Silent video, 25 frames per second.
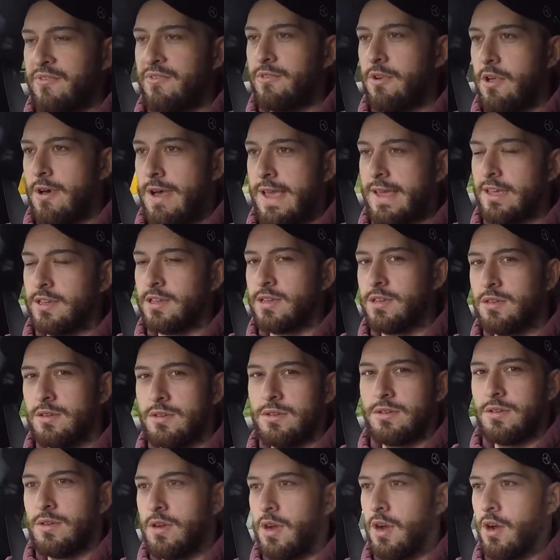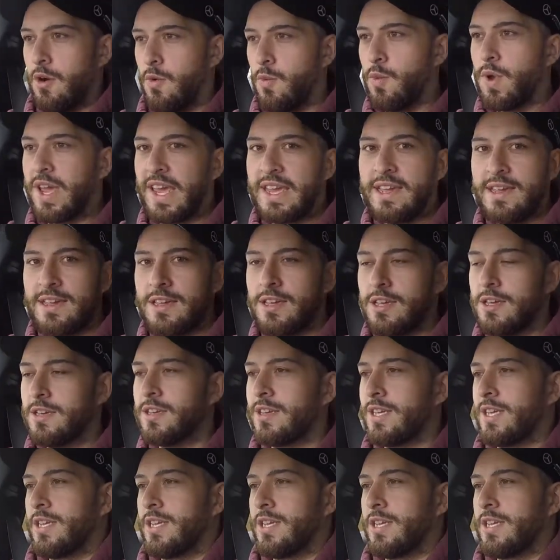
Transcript: for like a week,